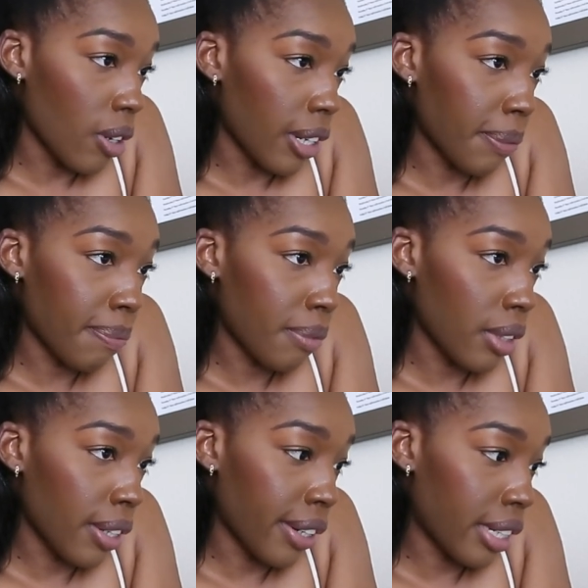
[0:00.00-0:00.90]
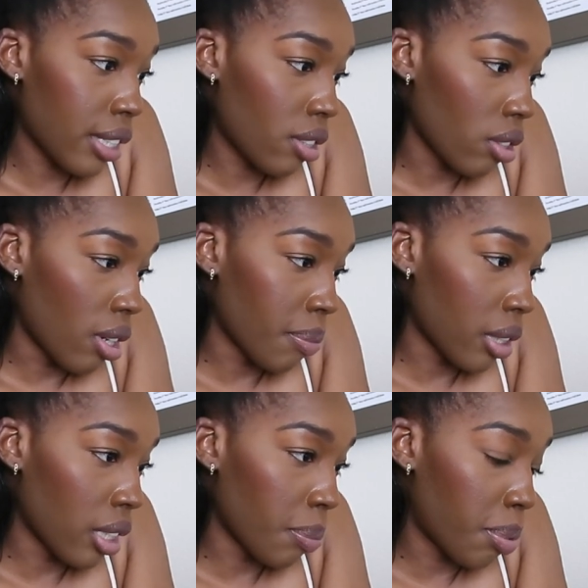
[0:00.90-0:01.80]
Okay. All right. So I'm
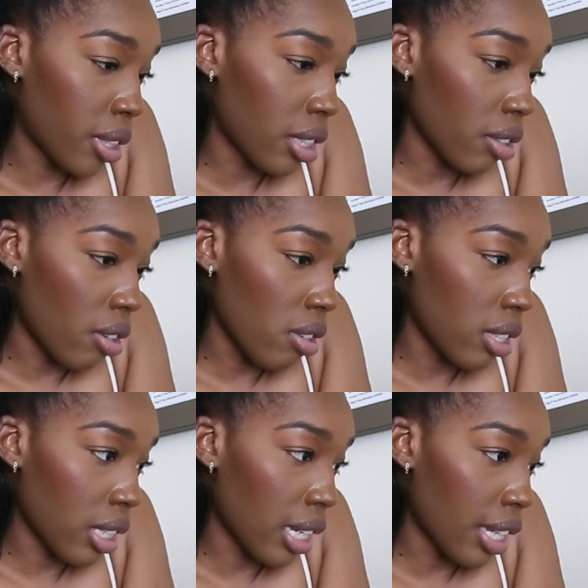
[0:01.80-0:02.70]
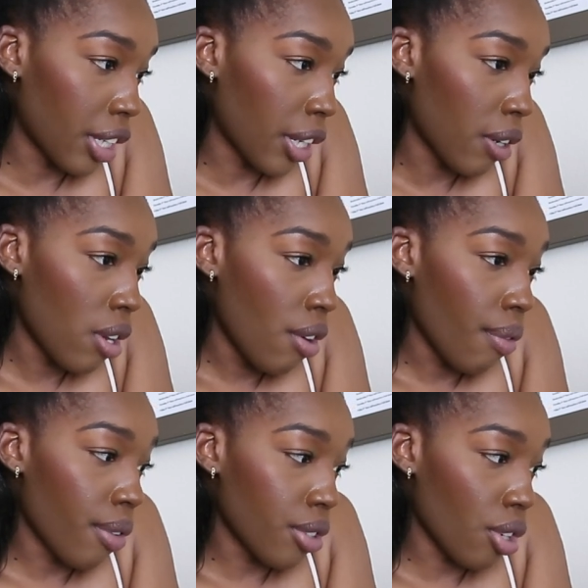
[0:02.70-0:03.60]
gonna put this all together,
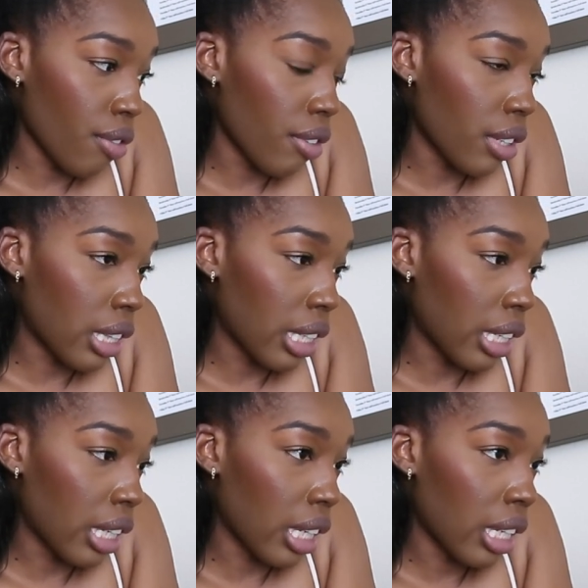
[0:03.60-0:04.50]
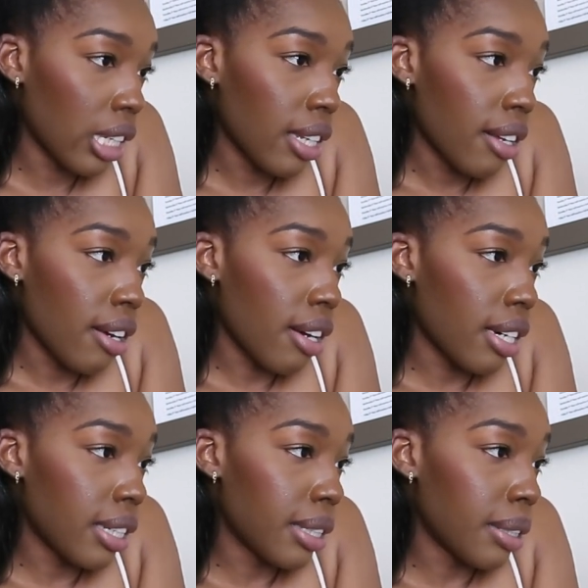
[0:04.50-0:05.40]
reserve everything
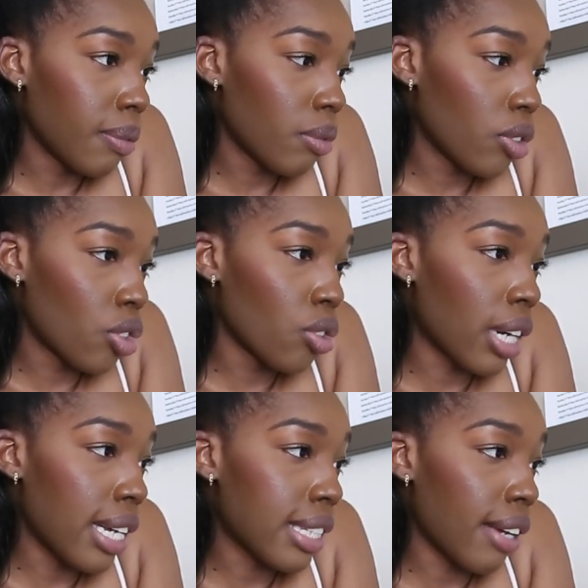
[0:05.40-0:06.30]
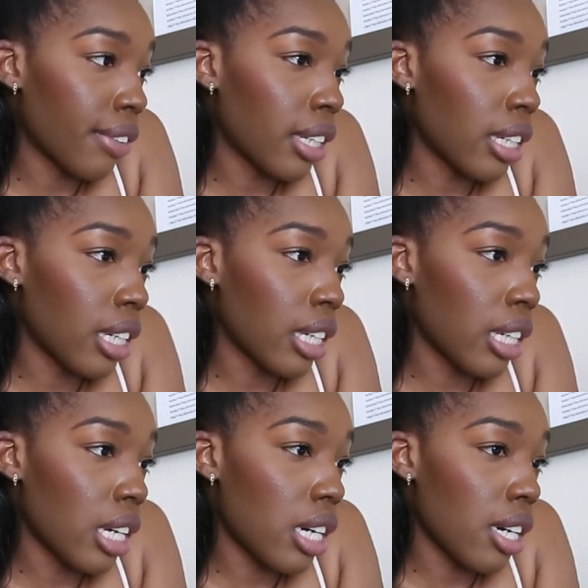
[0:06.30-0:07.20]
um, do you guys have
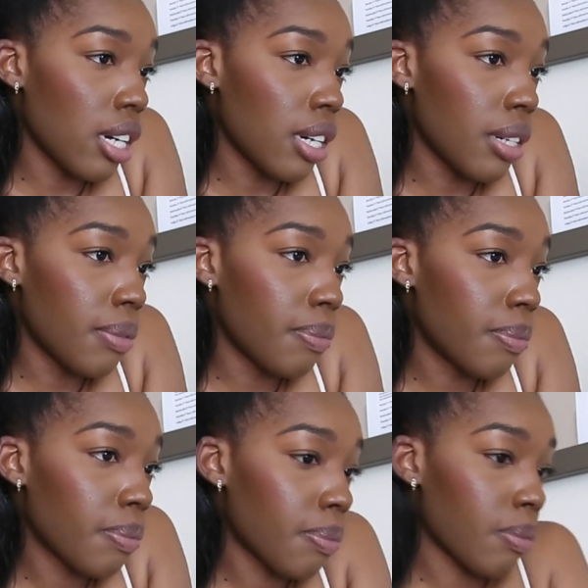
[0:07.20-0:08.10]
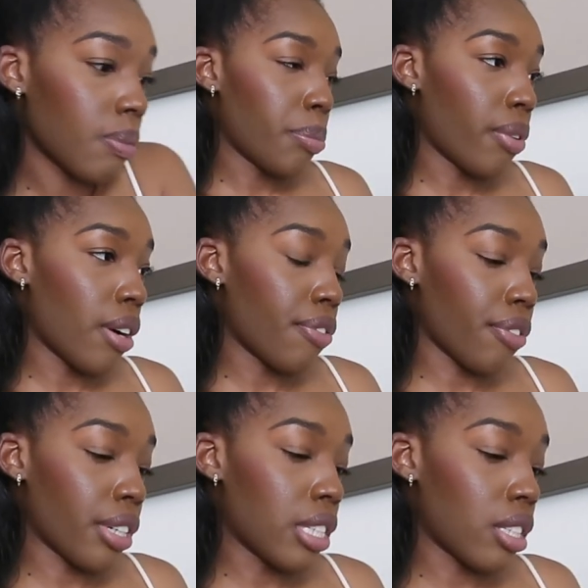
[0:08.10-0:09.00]
any um,
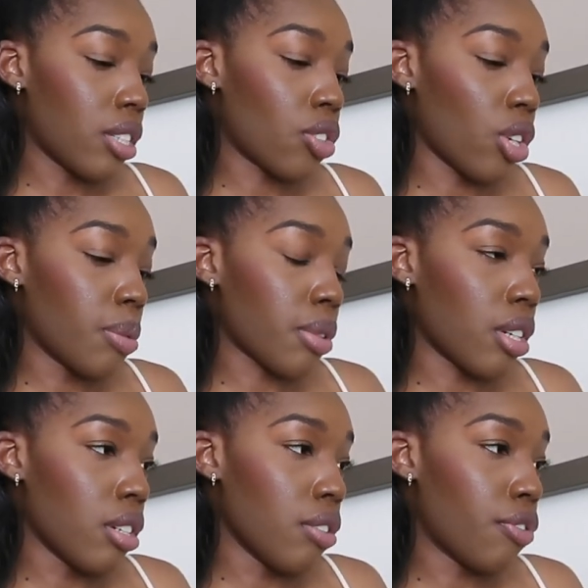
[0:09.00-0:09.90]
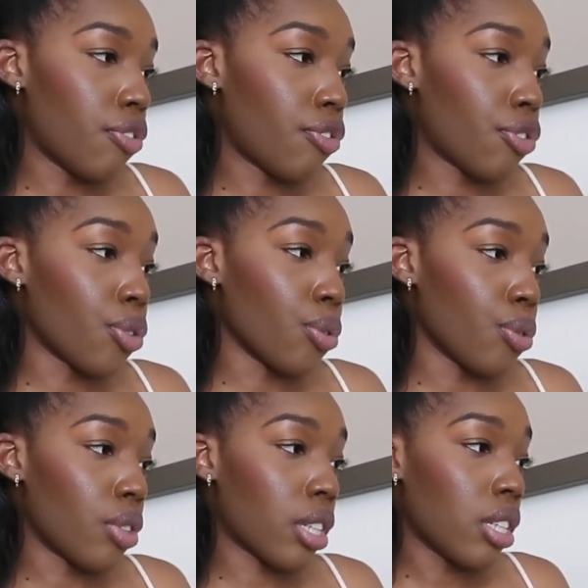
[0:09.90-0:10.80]
preference in terms of
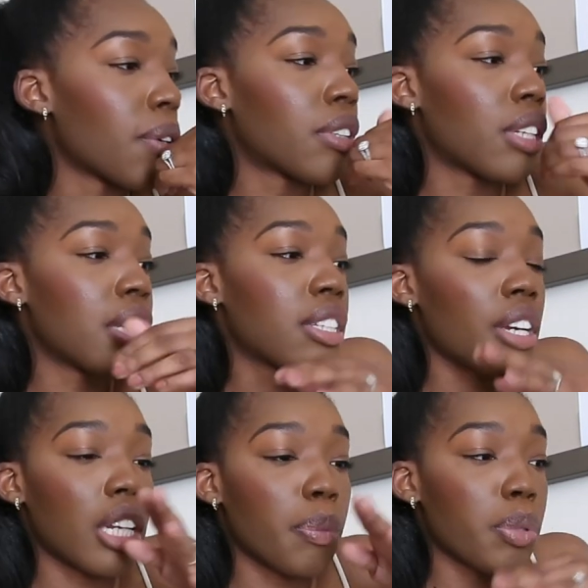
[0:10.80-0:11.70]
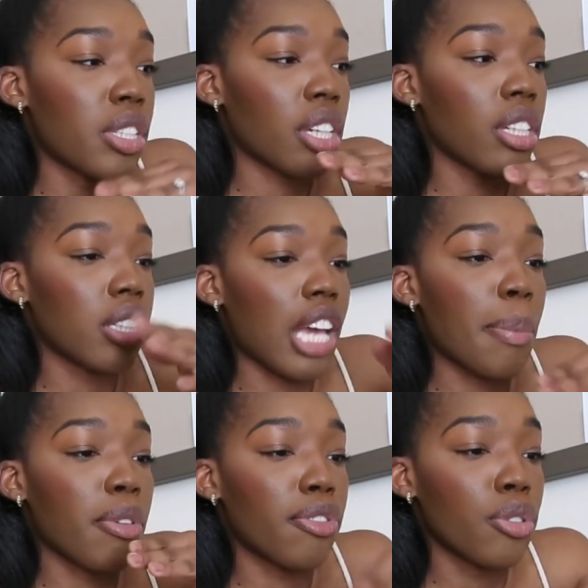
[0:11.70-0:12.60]
food? So is there any particular mm-hmm.
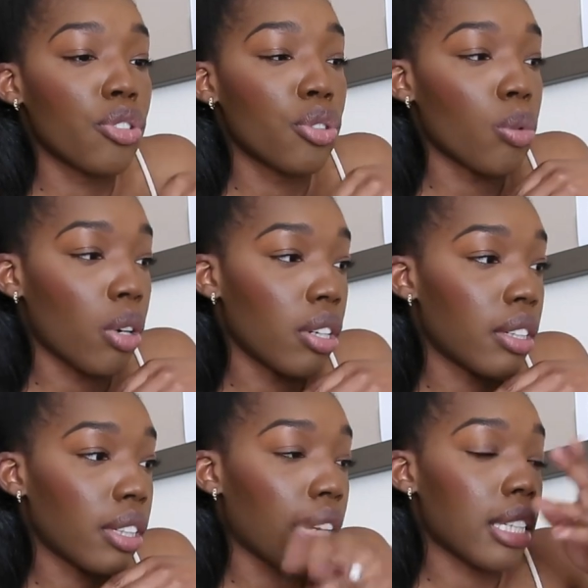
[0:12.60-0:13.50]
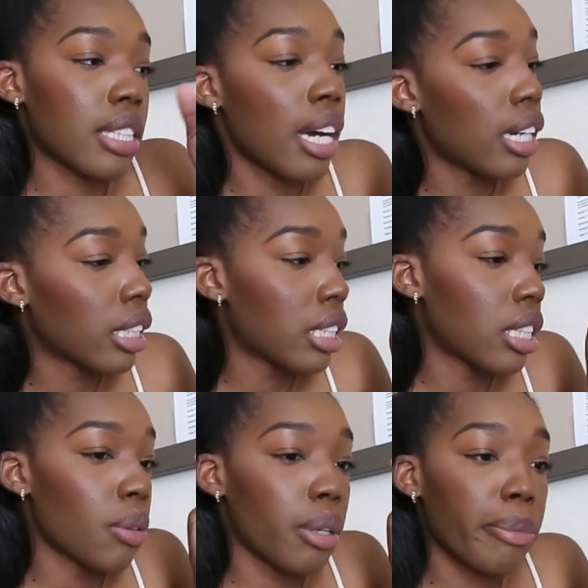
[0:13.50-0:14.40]
type of food you want? Like
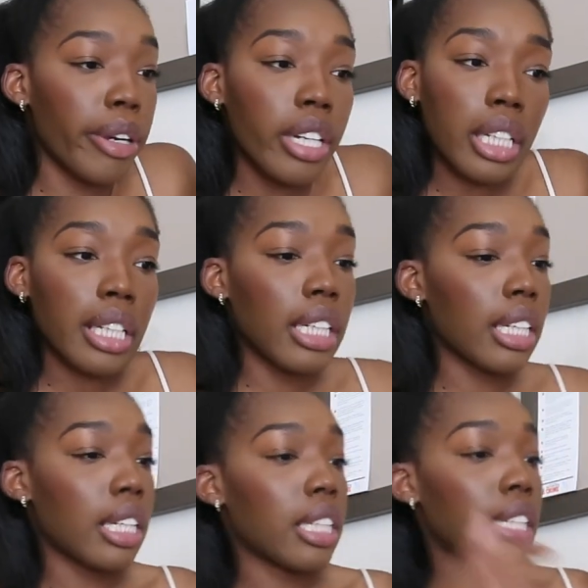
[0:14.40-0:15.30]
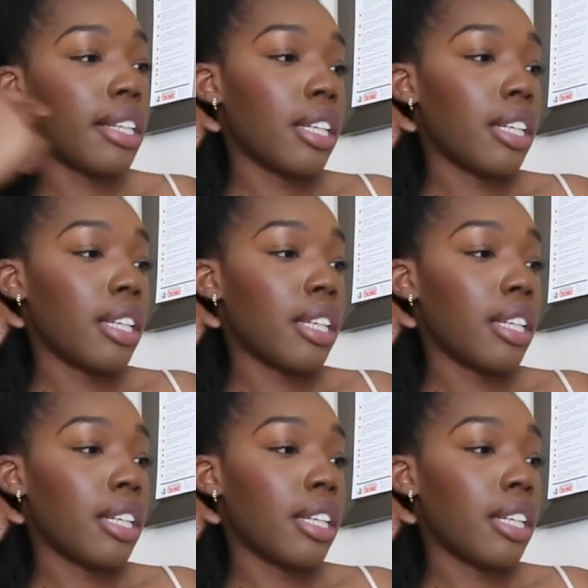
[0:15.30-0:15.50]
Italian, you want American?